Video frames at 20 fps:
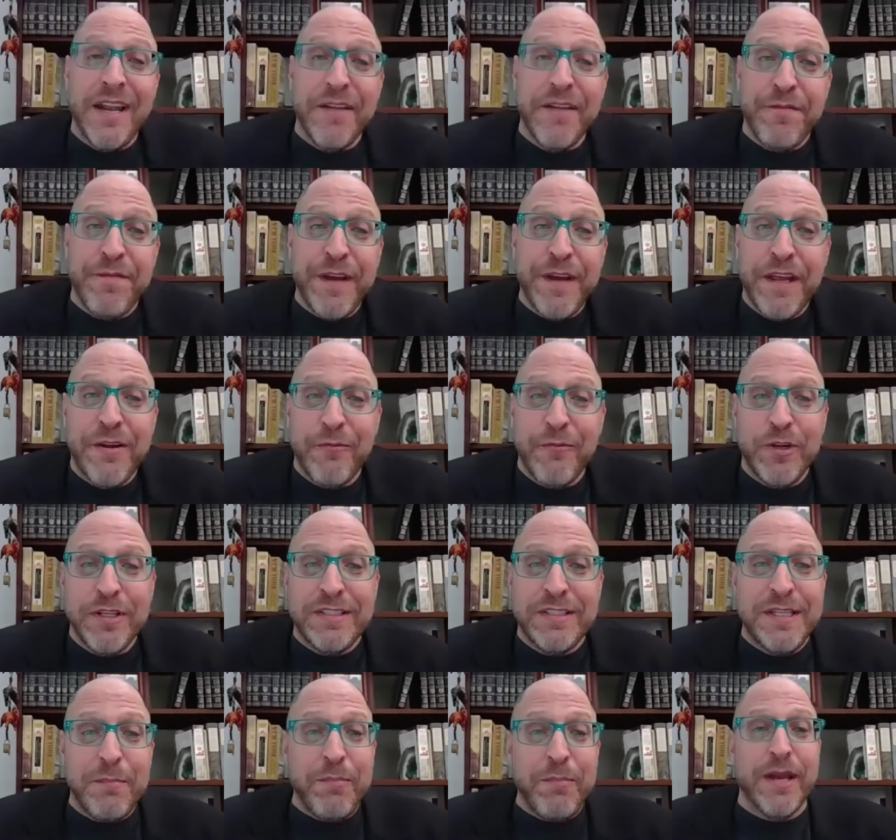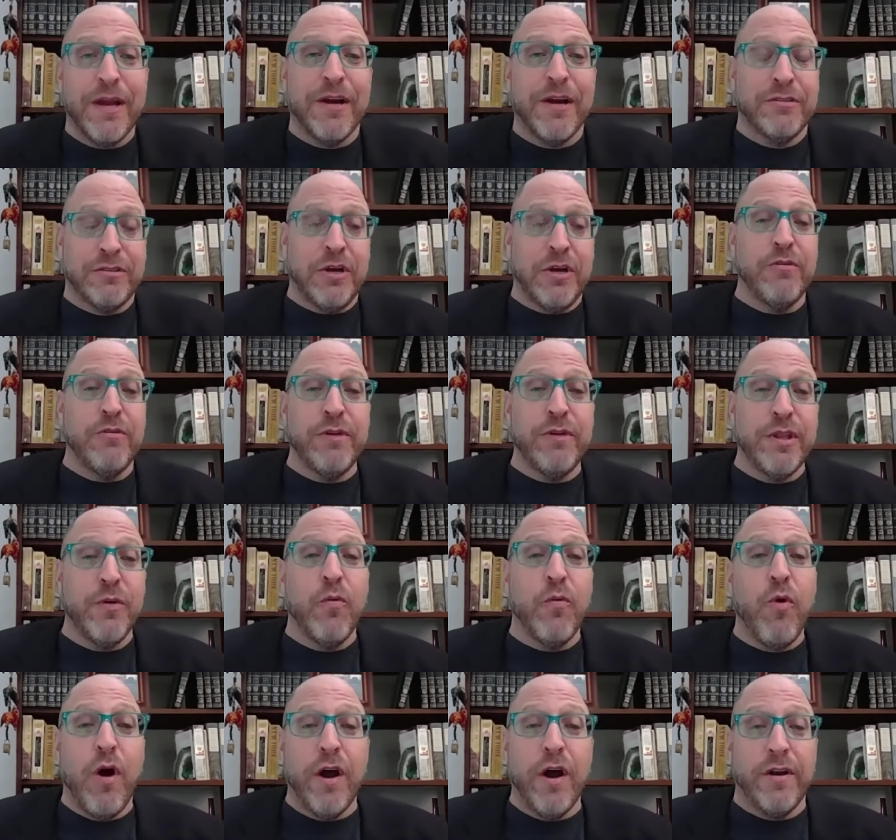of we're dipping our toe in the
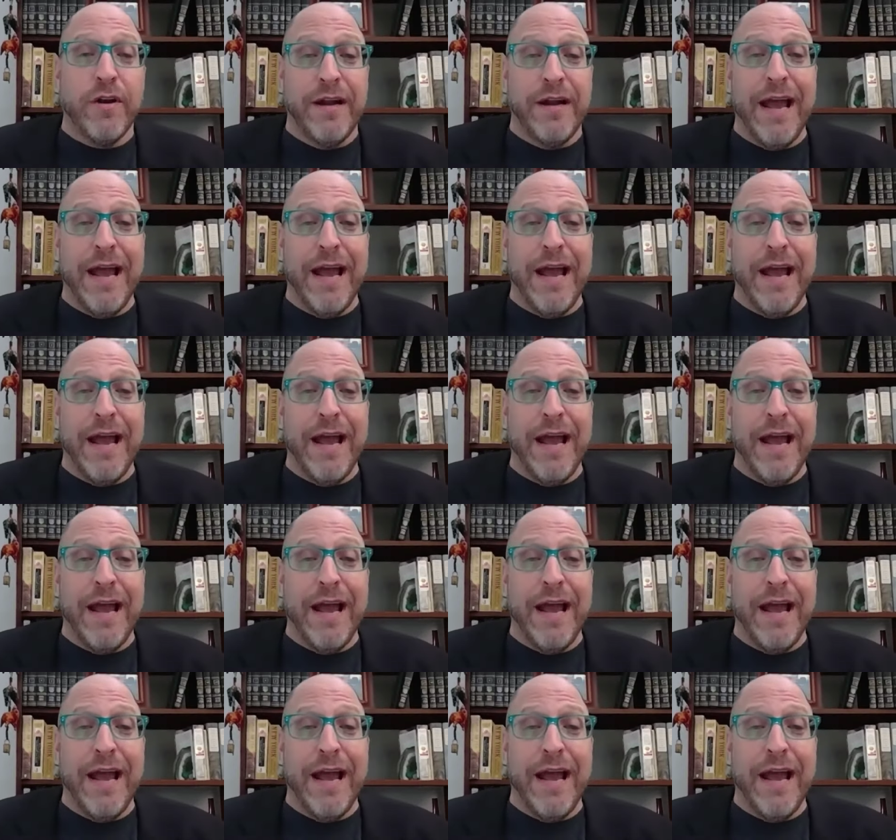water as